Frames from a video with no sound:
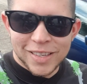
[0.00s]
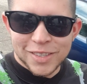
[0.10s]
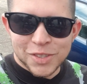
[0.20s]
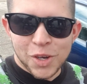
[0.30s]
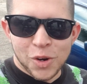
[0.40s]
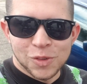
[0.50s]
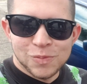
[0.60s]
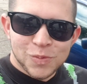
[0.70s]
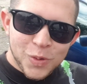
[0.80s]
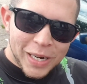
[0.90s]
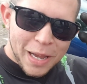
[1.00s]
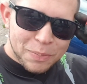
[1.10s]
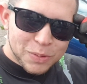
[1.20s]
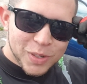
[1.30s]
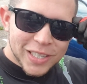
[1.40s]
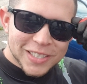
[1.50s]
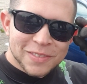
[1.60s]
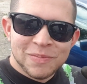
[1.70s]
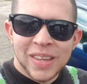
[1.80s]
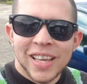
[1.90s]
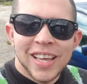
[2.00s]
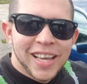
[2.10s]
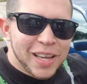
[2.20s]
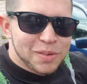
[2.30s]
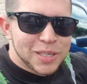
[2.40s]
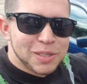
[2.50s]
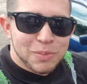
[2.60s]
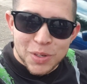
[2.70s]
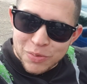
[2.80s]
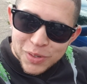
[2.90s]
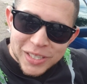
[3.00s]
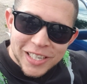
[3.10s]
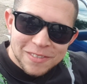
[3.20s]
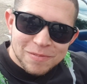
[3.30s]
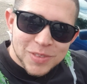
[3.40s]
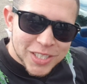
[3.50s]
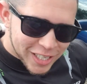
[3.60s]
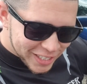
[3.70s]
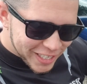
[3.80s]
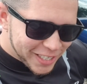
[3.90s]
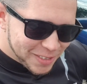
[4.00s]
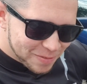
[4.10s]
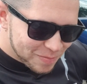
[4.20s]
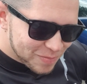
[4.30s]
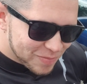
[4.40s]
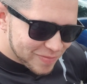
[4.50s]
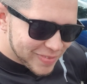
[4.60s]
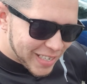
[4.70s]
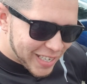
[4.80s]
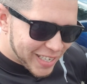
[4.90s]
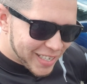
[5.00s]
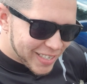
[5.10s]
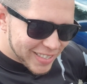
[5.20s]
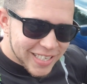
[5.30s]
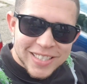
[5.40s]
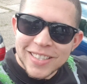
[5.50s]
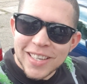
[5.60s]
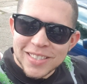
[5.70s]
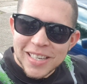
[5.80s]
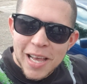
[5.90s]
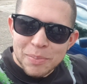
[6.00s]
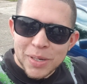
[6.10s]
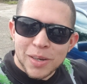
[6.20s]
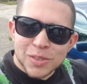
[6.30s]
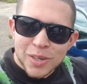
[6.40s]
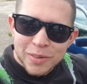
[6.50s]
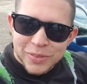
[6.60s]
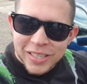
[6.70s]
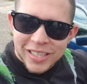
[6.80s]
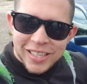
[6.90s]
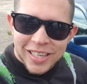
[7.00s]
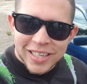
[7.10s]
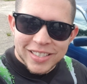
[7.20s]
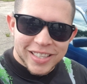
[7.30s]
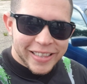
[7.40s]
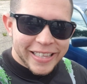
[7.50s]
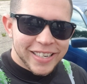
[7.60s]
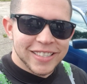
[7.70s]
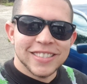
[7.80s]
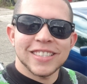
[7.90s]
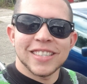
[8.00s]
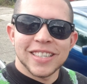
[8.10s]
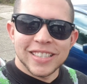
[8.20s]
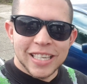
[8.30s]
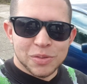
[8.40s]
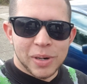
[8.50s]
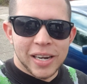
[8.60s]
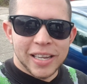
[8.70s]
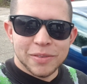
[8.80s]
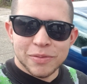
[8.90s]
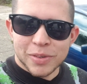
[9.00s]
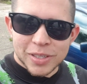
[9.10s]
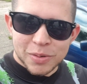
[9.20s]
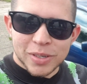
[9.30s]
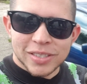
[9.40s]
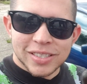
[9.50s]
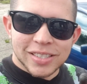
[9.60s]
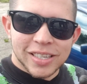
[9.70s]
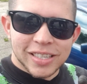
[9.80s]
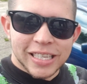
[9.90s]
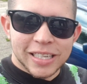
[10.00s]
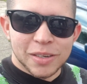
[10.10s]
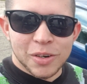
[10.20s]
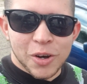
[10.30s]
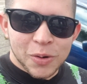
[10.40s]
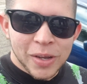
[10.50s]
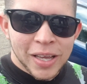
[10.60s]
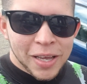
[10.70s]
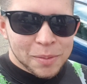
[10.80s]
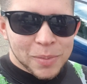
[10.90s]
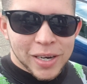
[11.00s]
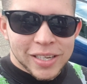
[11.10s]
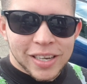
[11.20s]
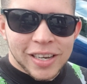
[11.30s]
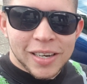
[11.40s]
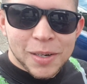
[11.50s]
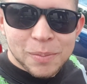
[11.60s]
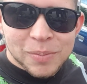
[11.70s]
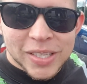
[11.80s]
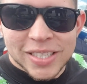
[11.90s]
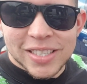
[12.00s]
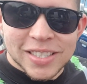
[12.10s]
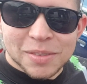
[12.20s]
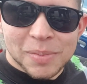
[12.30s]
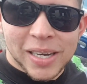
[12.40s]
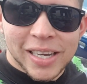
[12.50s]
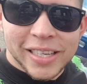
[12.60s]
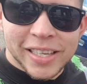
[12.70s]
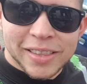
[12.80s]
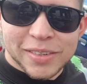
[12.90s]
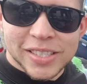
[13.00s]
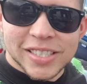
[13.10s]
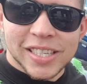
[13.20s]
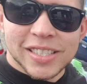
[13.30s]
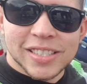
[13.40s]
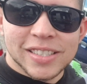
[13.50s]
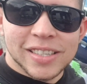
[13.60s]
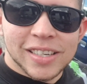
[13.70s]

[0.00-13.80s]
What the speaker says: So what happened was, it was a beautiful day, sunny day. That doesn't happen all too often in the Netherlands. That's where I live, for the ones that don't know. But this is my E36